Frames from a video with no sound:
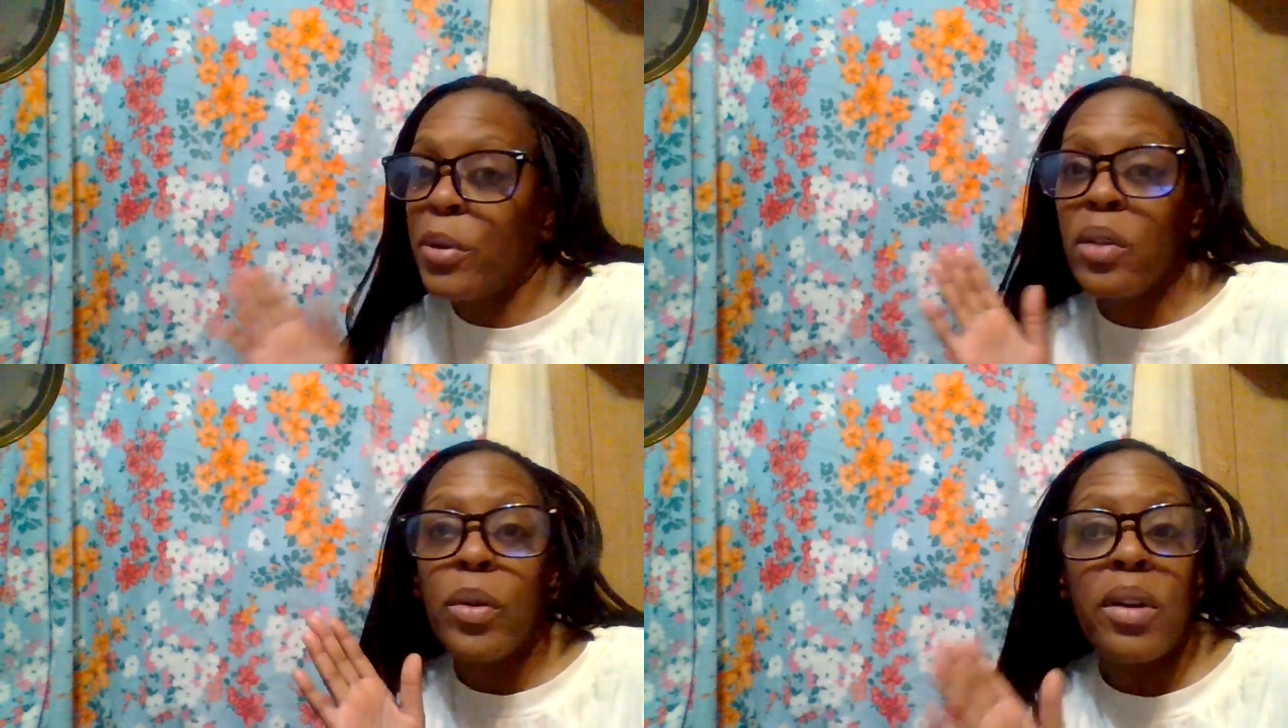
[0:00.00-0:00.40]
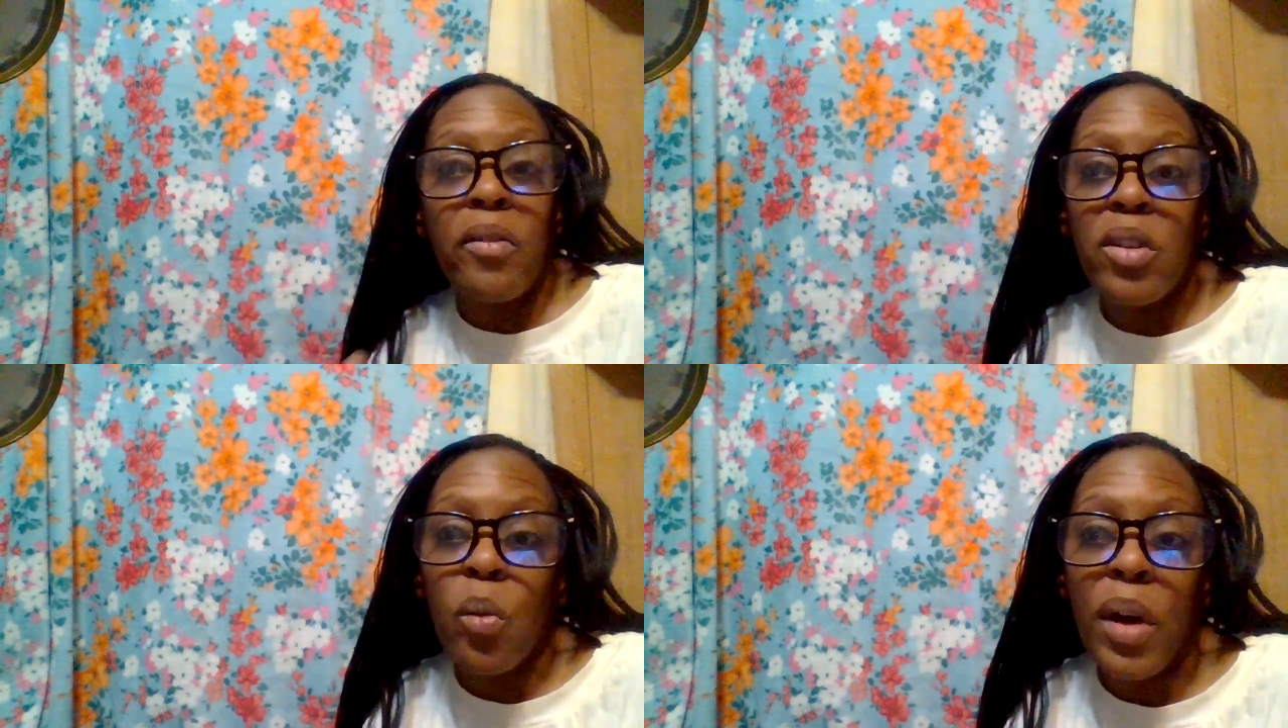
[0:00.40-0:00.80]
put
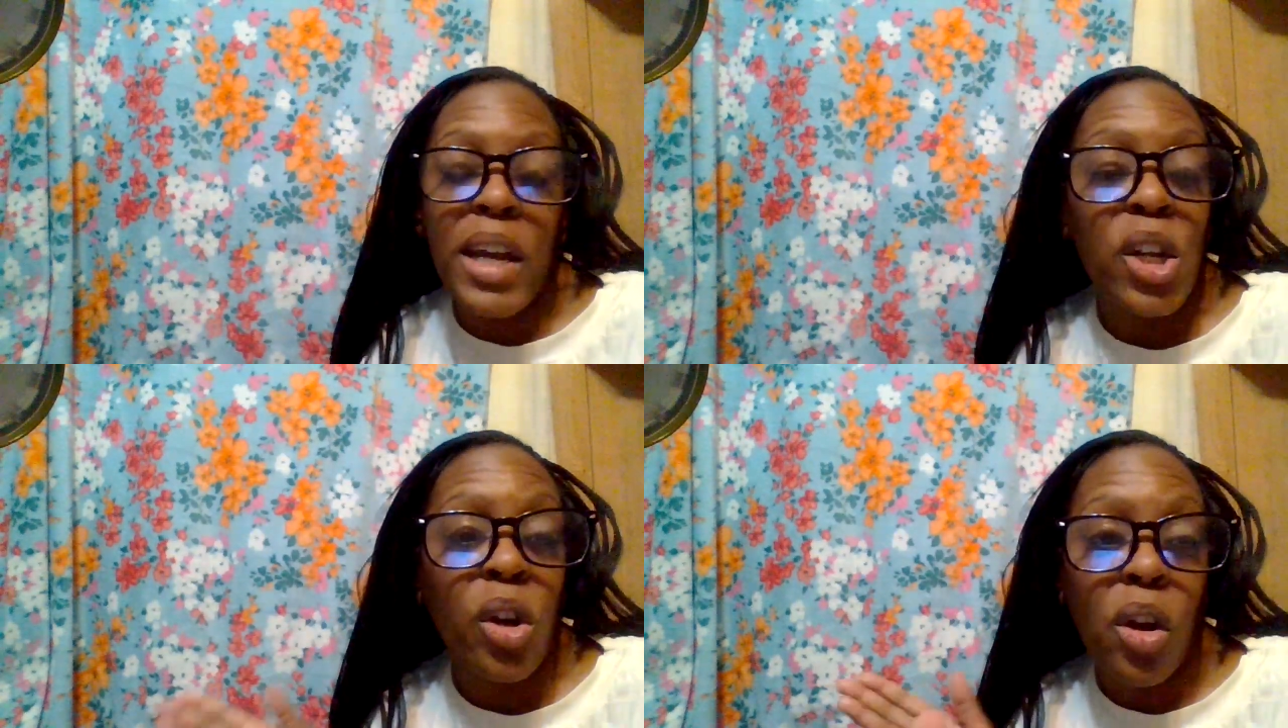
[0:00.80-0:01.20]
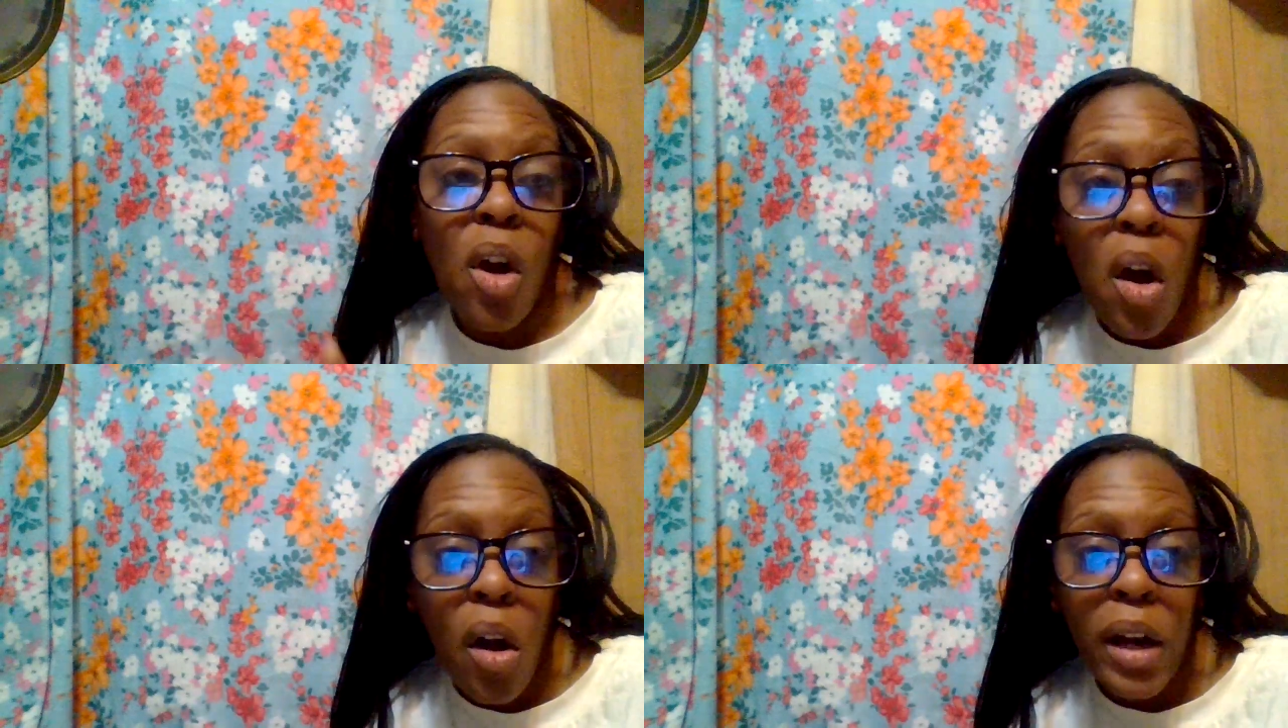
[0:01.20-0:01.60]
whatever you want in your
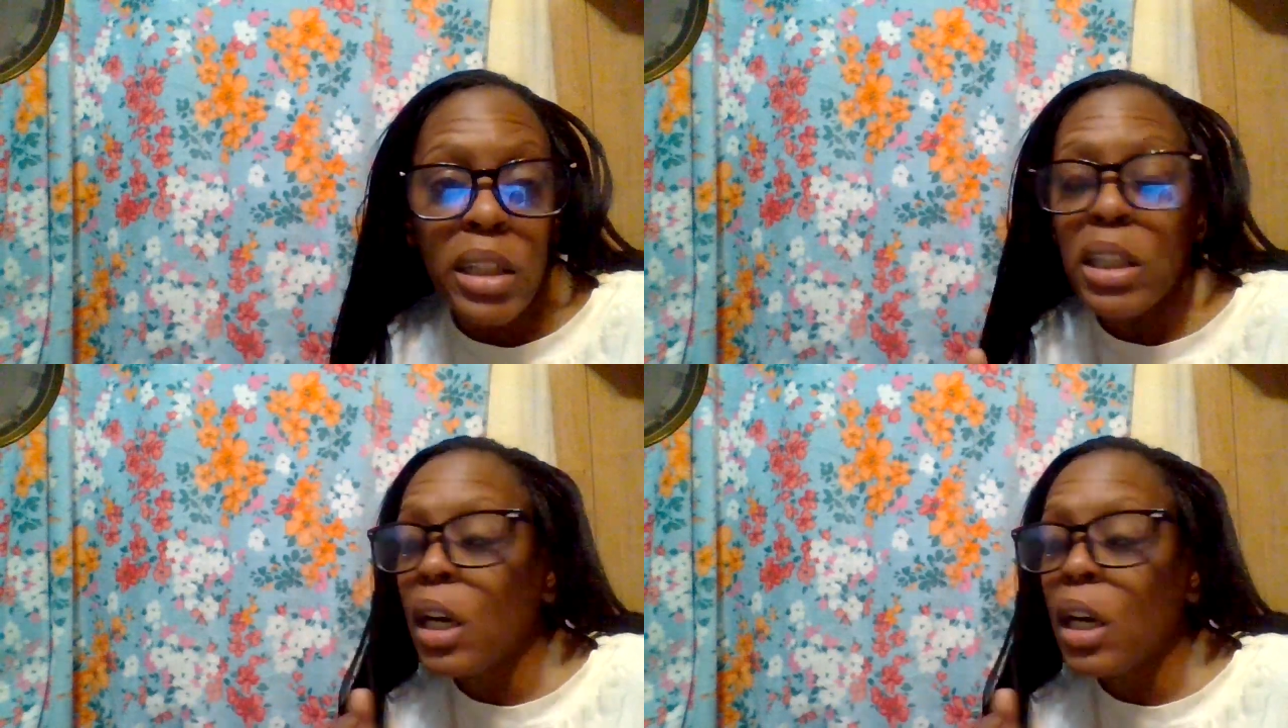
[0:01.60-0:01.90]
cart